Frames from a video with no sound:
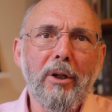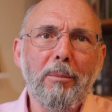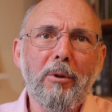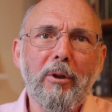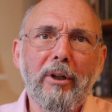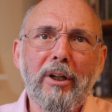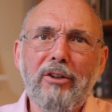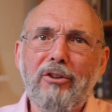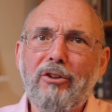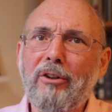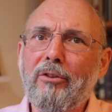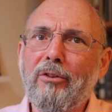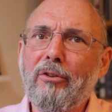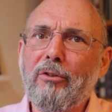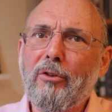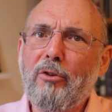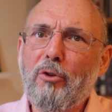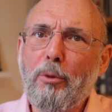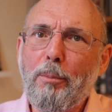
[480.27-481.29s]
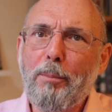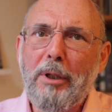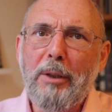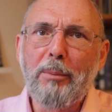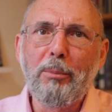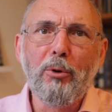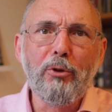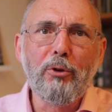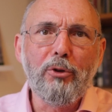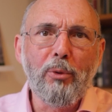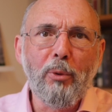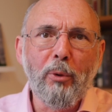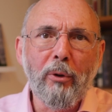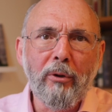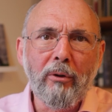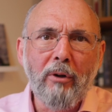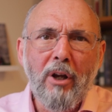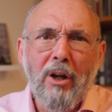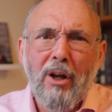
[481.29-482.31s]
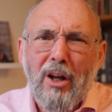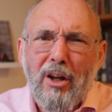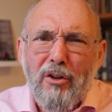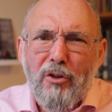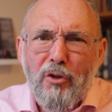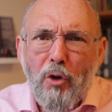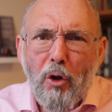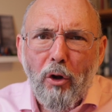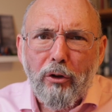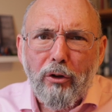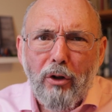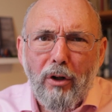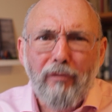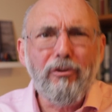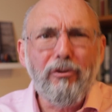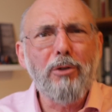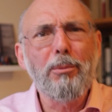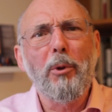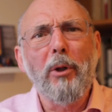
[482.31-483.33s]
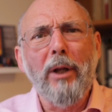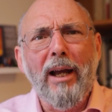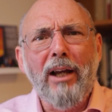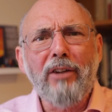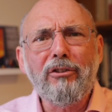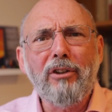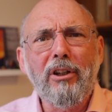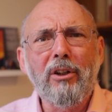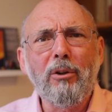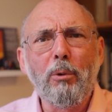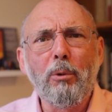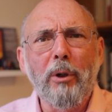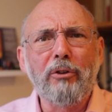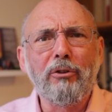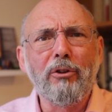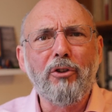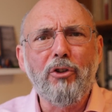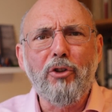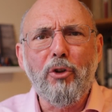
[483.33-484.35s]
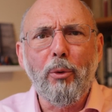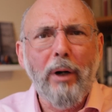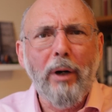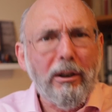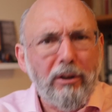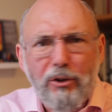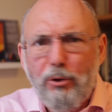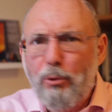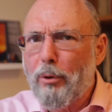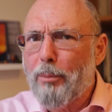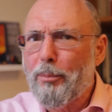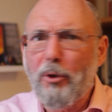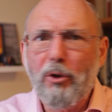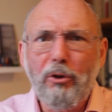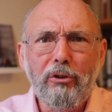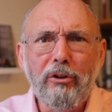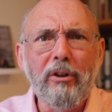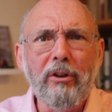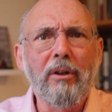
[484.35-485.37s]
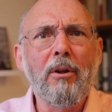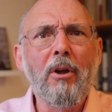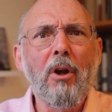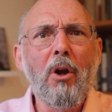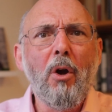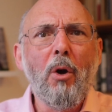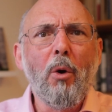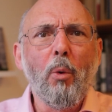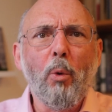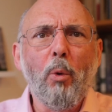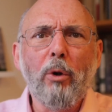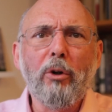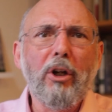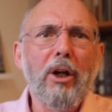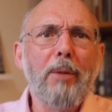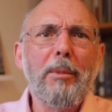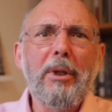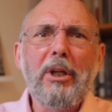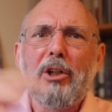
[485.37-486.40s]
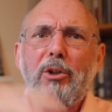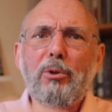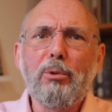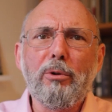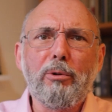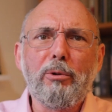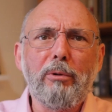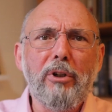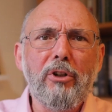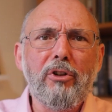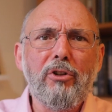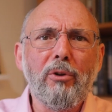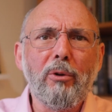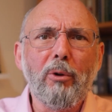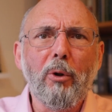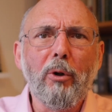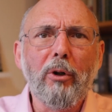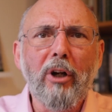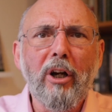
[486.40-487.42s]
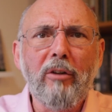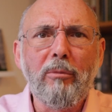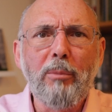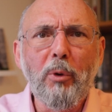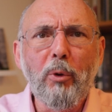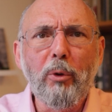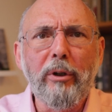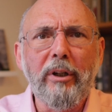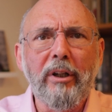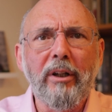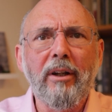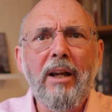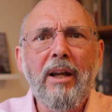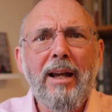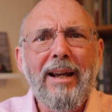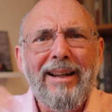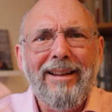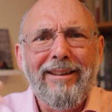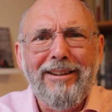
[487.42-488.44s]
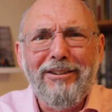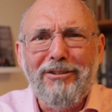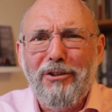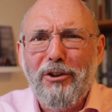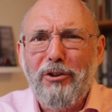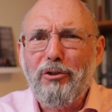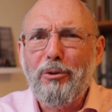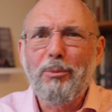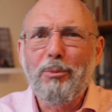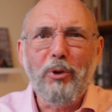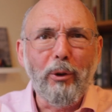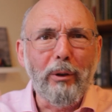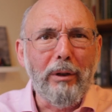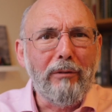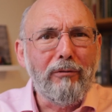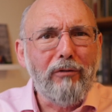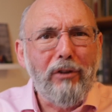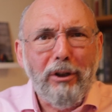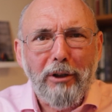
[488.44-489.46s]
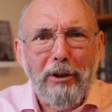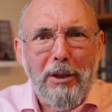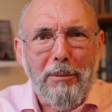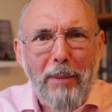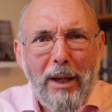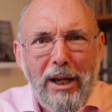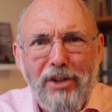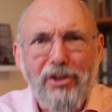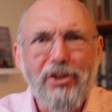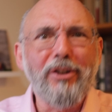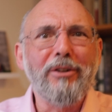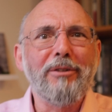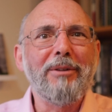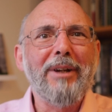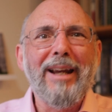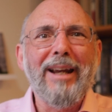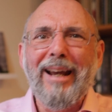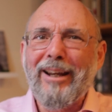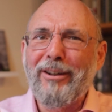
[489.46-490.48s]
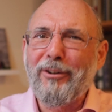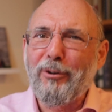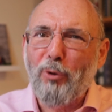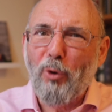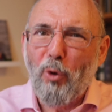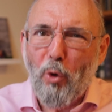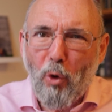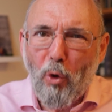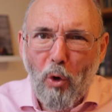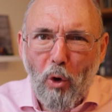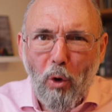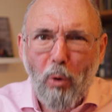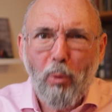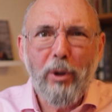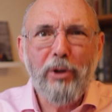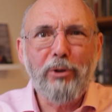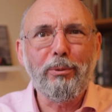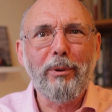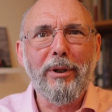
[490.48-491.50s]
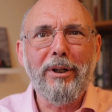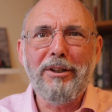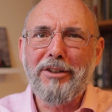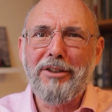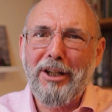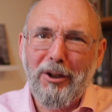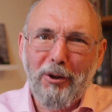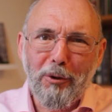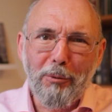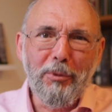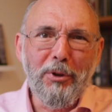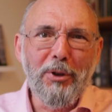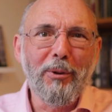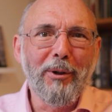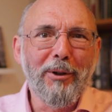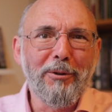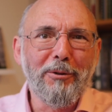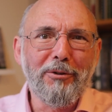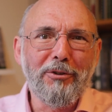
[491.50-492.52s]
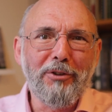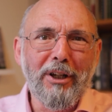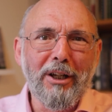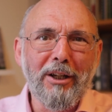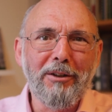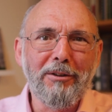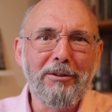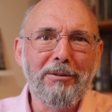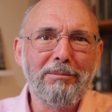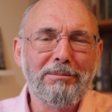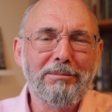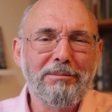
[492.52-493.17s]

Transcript: up collections to peoples who are not comfortable asking questions directly to a person or coming into a traditional archive building. These systems are infinitely patient and are always ready to help you understand.